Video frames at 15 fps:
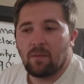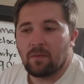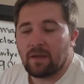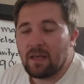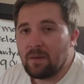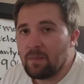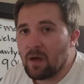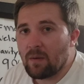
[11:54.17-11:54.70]

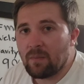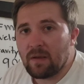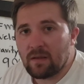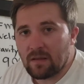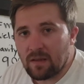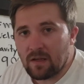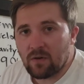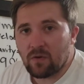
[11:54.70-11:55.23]
Email me
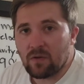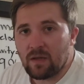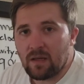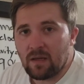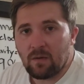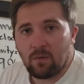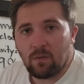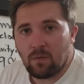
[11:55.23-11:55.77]

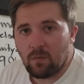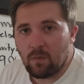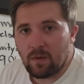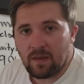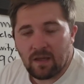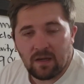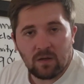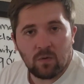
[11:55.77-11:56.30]
literally with
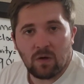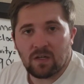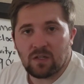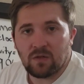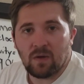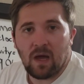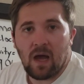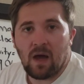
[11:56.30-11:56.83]
any question you
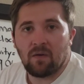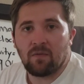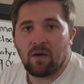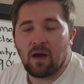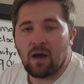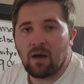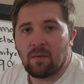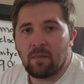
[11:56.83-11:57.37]
have.
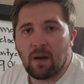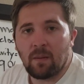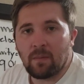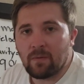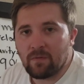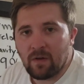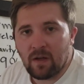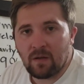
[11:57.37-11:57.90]
I'm
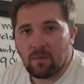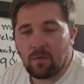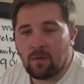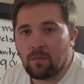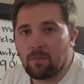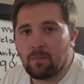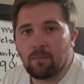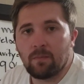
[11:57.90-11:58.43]

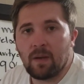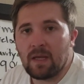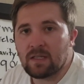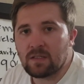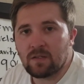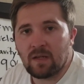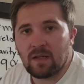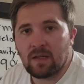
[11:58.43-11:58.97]
available
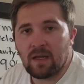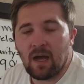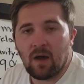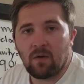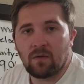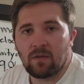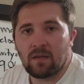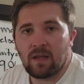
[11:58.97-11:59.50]
basically any hour
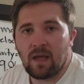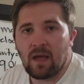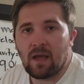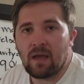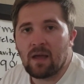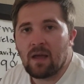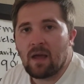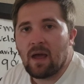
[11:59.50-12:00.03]
of the day.
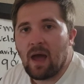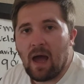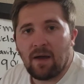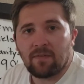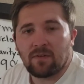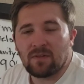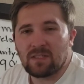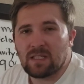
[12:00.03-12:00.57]

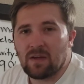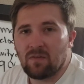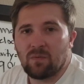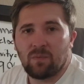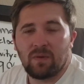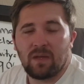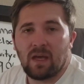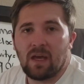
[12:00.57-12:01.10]
After 7
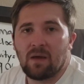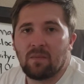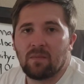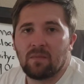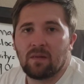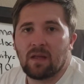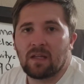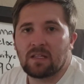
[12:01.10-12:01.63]
p.m.,
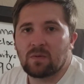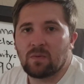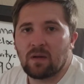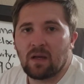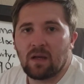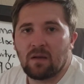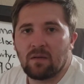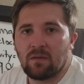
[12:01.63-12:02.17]
that's when
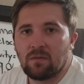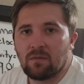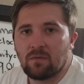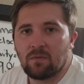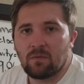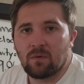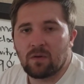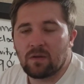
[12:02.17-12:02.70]
I
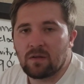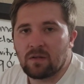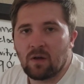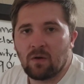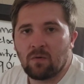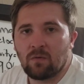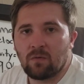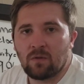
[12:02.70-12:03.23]
really
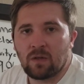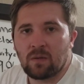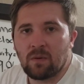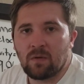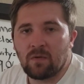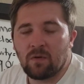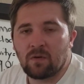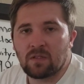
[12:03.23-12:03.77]
don't look at my
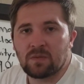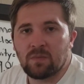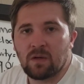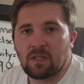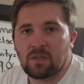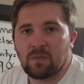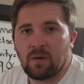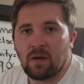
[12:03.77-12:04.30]
phone as
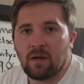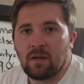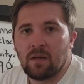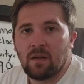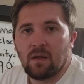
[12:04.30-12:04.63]
much. But